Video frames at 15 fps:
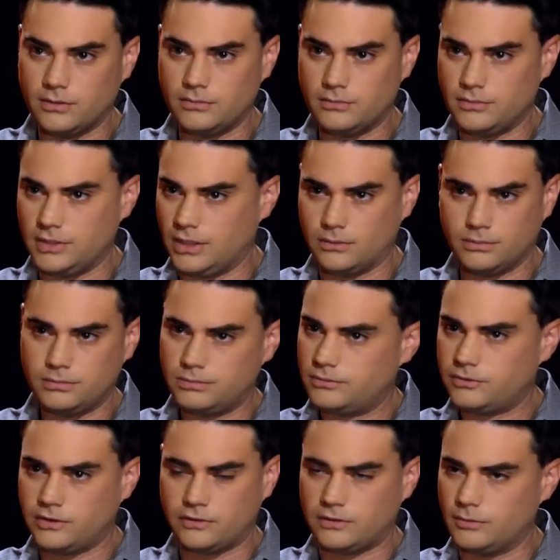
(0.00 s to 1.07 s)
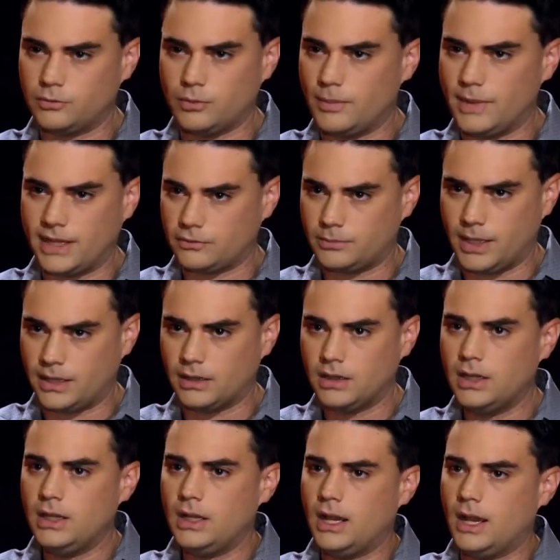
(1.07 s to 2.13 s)
that you know systems will make us better,
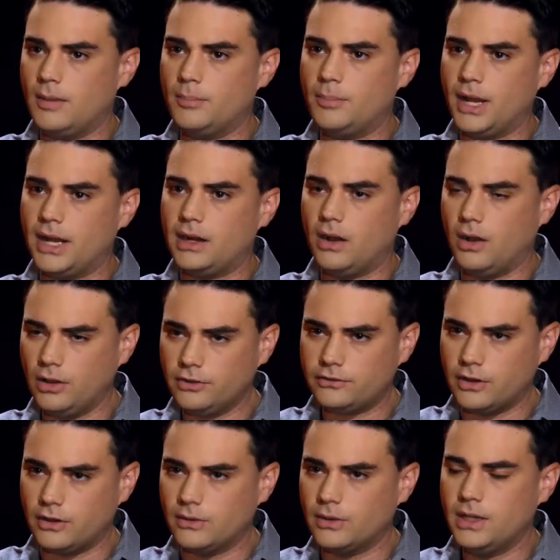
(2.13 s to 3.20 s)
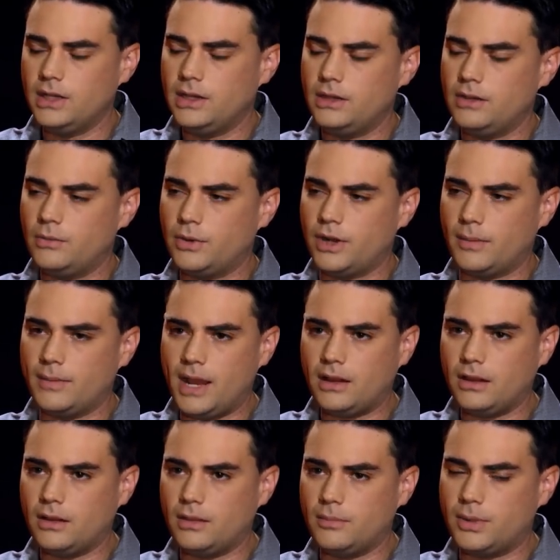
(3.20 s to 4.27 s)
um, but also we are
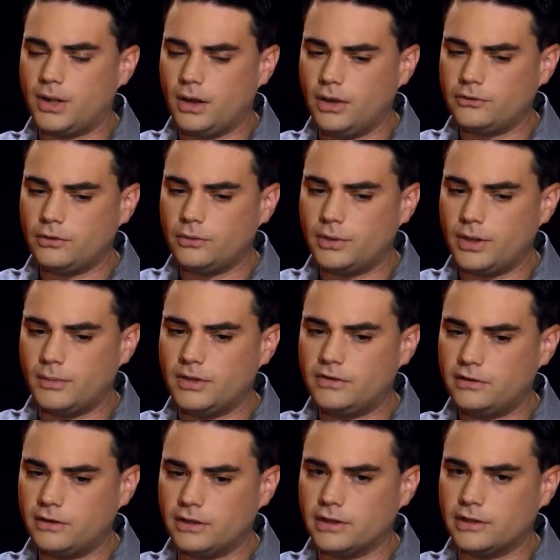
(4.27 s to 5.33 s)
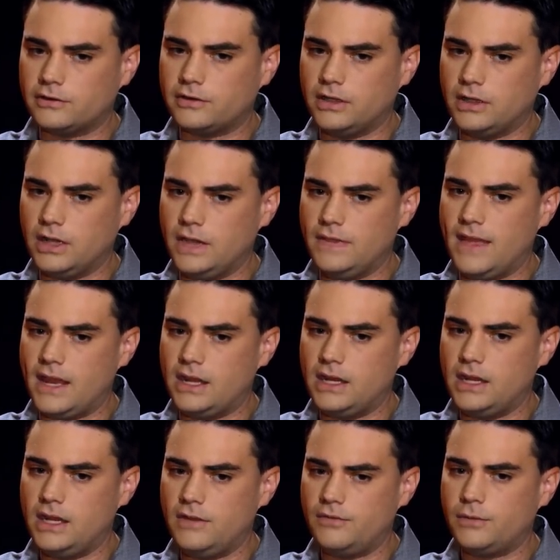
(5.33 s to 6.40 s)
mal, uh, but also we are materialist in in that
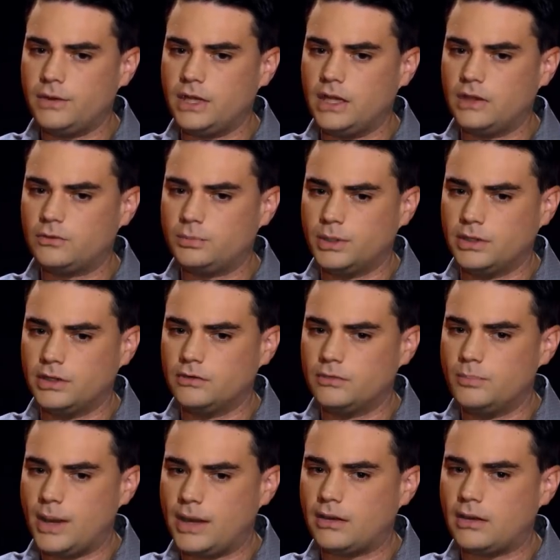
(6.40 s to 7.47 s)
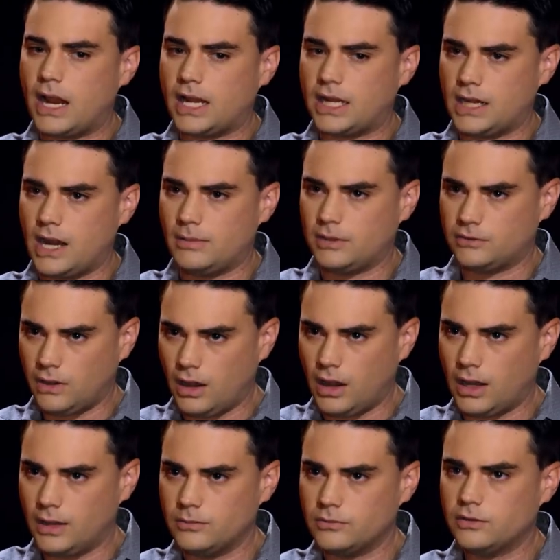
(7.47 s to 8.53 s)
if we experience better economic
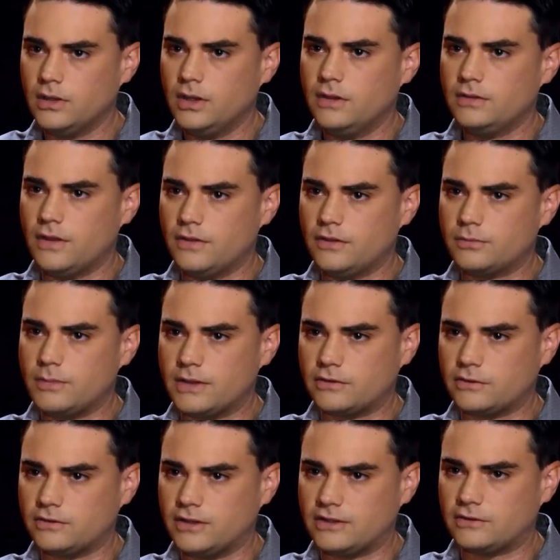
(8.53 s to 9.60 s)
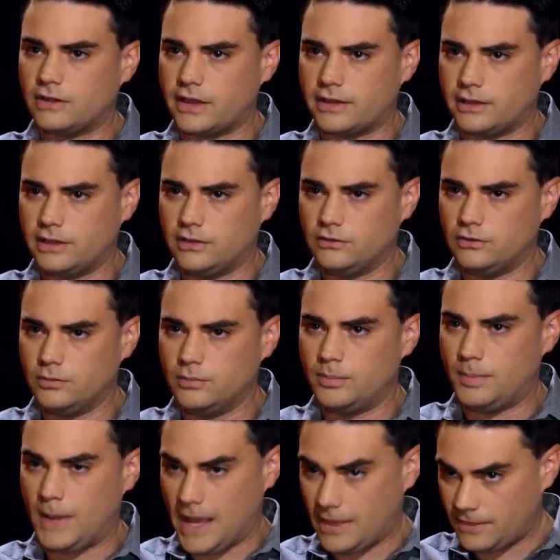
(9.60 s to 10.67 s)
times, then this makes us less likely to do
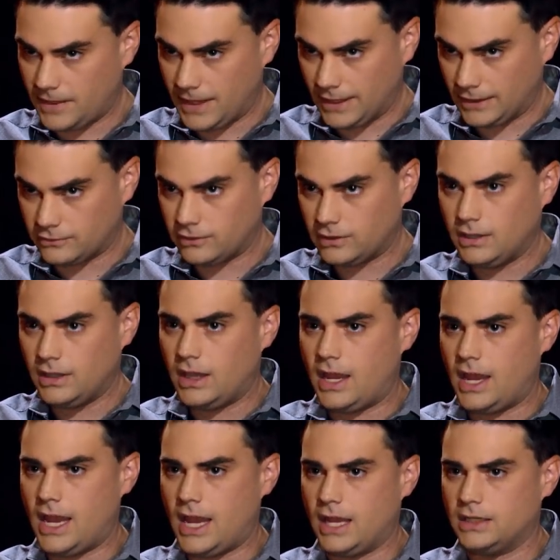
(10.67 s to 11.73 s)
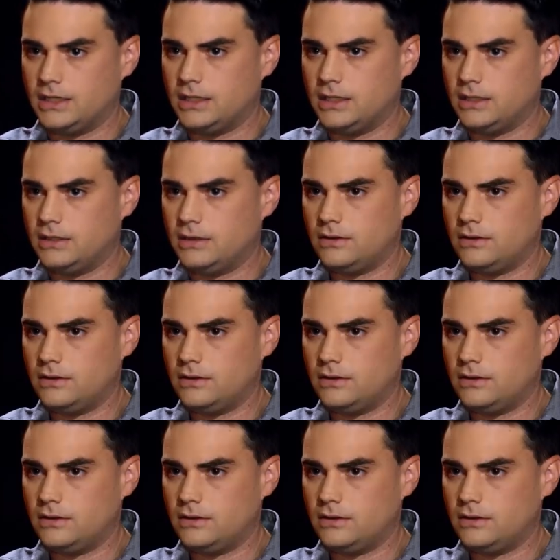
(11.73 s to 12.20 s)
bad things. And